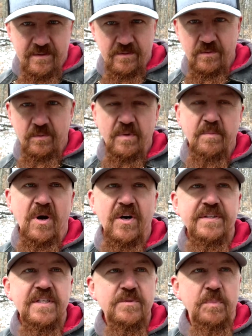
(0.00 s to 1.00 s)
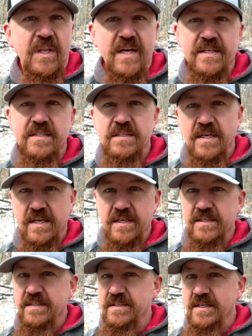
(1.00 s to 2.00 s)
when we bought this place
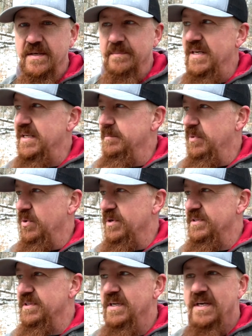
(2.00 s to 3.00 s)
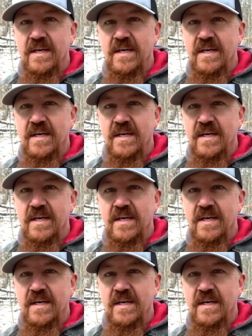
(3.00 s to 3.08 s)
is me and the boys